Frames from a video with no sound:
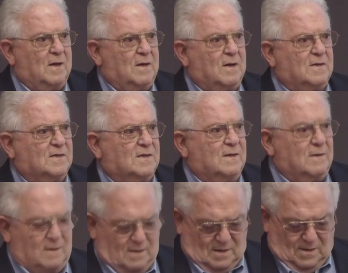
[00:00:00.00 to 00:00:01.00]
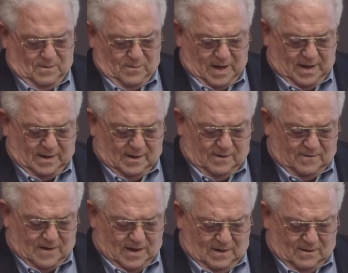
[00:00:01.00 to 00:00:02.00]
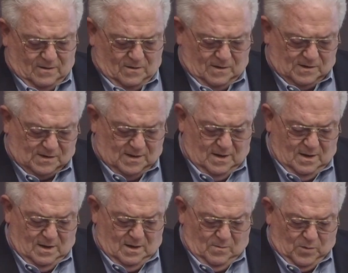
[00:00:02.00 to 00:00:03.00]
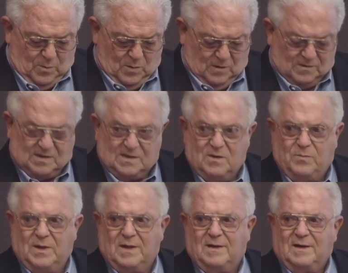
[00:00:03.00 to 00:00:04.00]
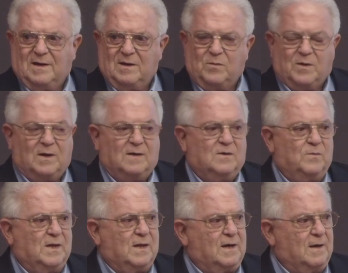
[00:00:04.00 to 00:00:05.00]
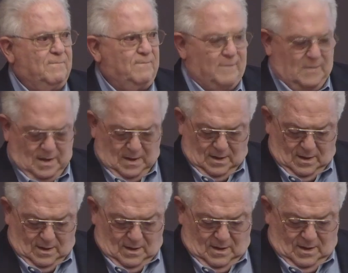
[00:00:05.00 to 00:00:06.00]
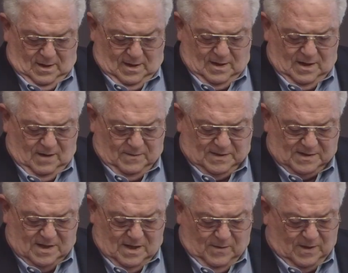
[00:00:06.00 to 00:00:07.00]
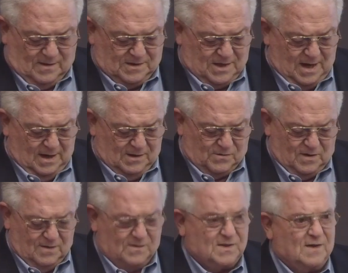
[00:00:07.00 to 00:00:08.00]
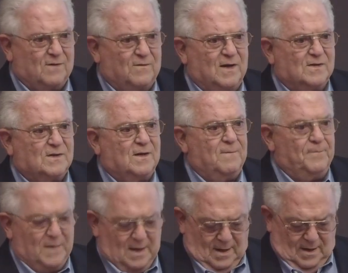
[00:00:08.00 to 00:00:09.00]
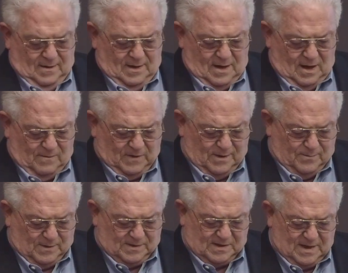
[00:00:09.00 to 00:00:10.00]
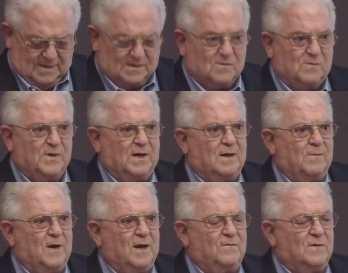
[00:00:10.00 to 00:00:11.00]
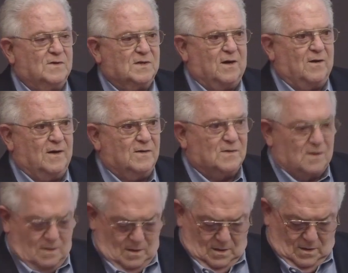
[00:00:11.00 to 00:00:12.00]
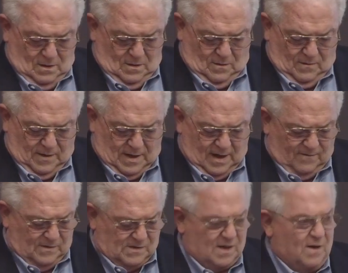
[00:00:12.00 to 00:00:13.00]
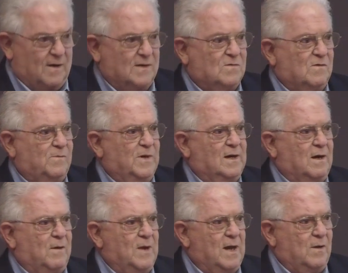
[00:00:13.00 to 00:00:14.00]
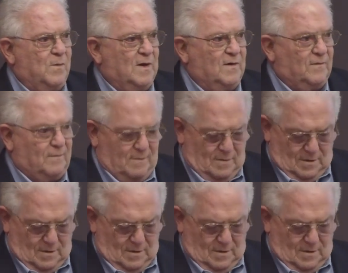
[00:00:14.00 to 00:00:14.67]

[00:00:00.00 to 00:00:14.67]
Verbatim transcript: Constant diplomatic inter intercourse promotes stability and predictability. It inhibits inimical change, reducing the risk that amicable states will become adversaries or that adversaries will become enemies.